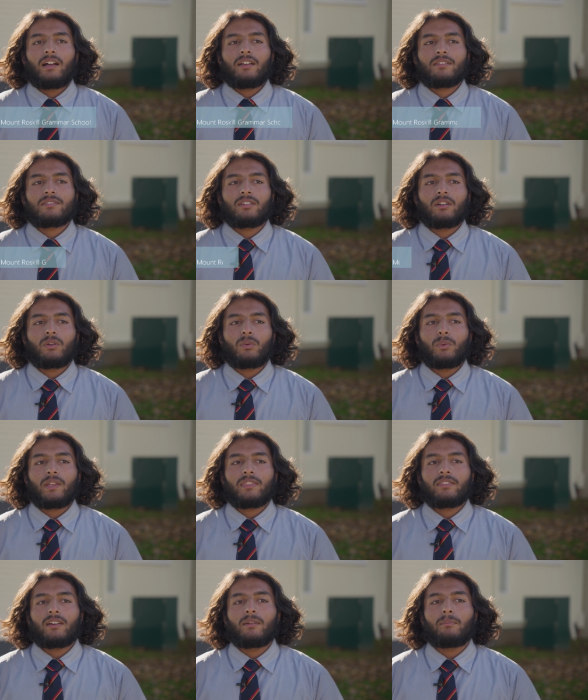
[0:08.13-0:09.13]
So
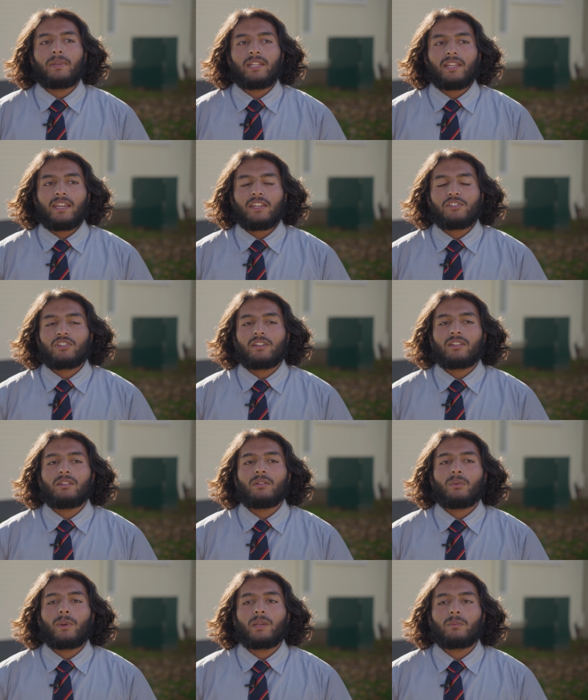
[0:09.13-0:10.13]
with uh,
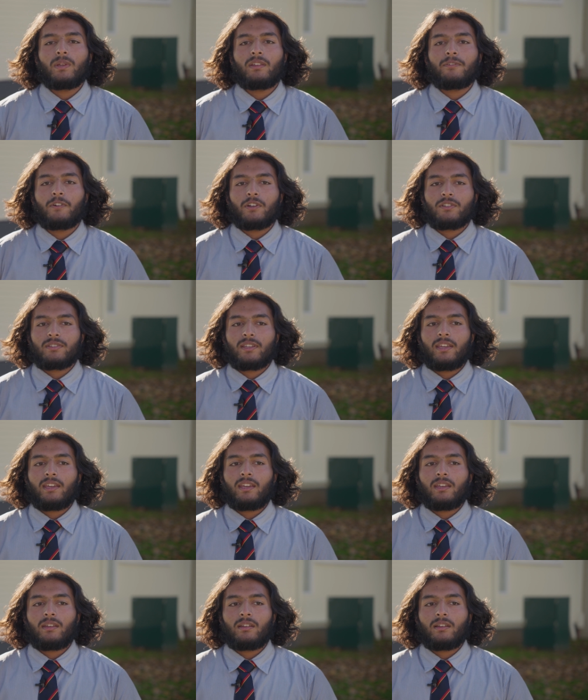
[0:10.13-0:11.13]
mediation, when we first
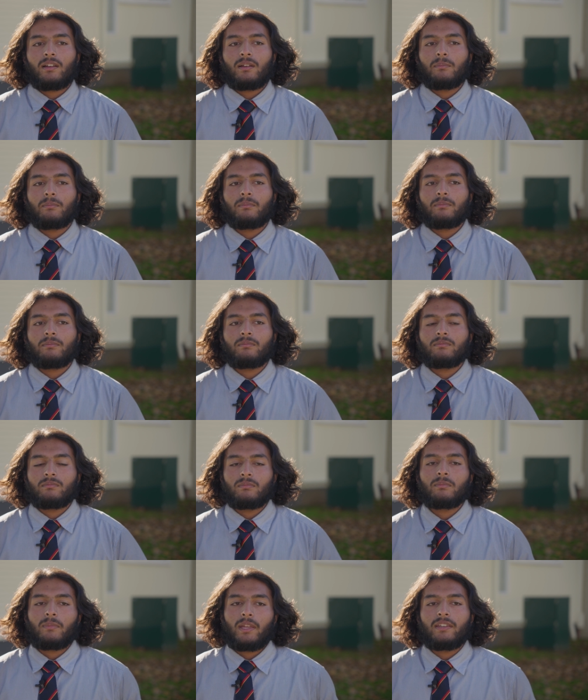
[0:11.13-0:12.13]
get um,
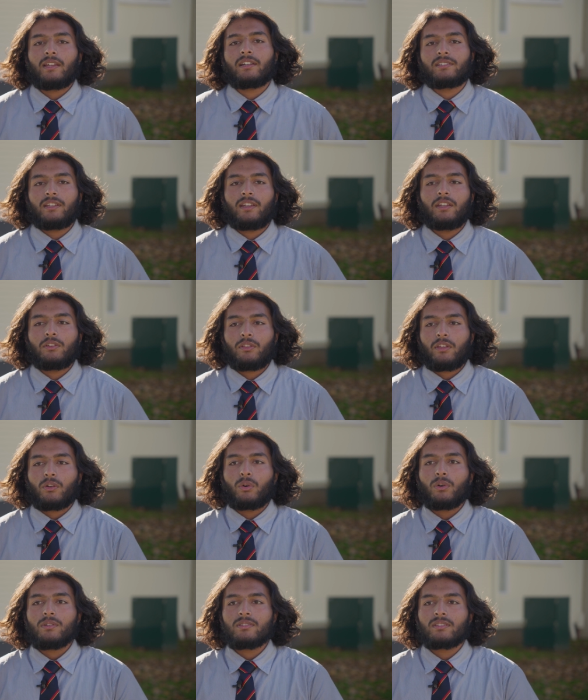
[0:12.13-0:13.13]
inducted into the
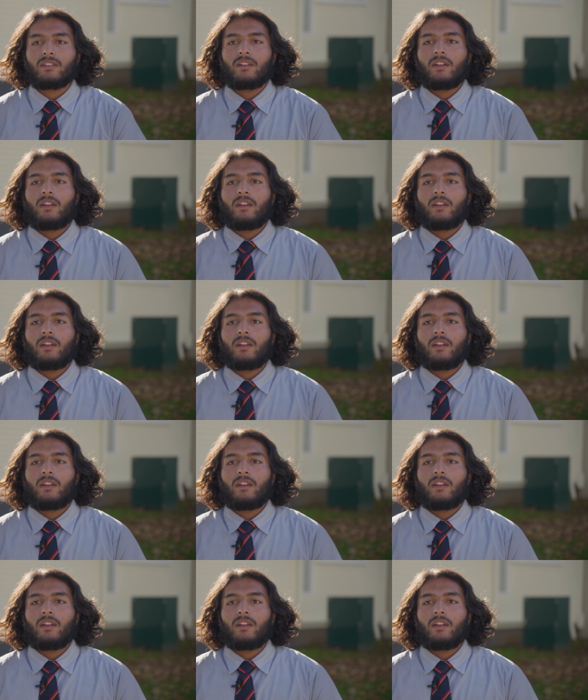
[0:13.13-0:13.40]
course,